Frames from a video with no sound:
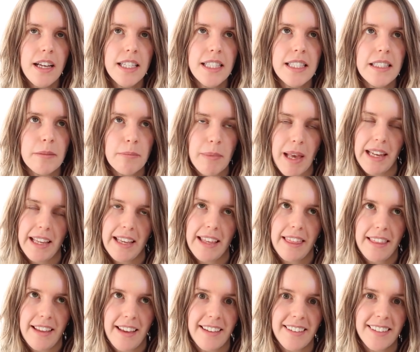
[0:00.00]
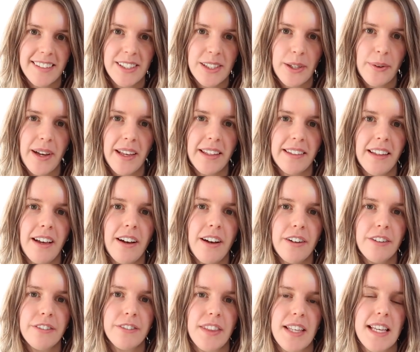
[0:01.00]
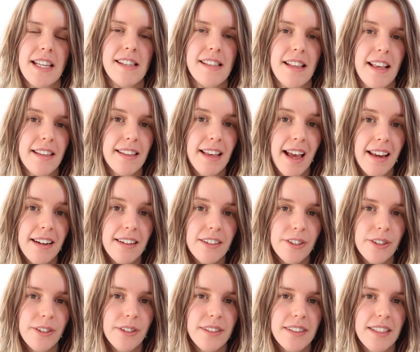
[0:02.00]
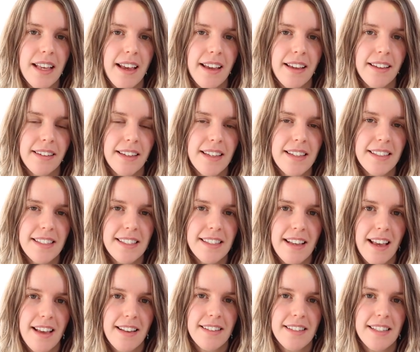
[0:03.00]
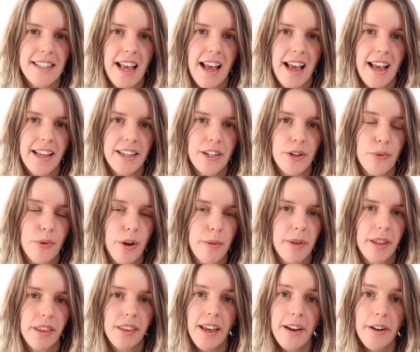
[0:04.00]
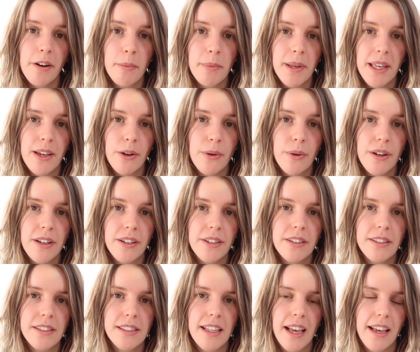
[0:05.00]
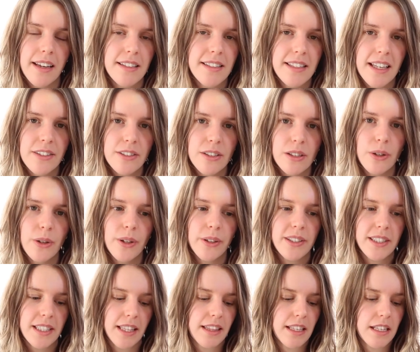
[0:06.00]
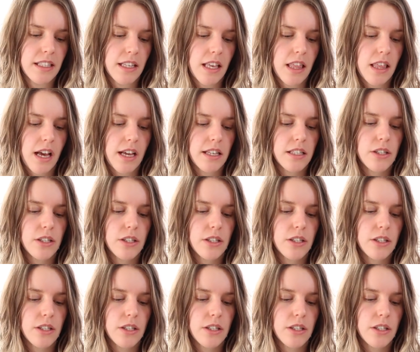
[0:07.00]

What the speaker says: smelly things, so I love things like candles and incense and aromatherapy oils and essential oils and things like that,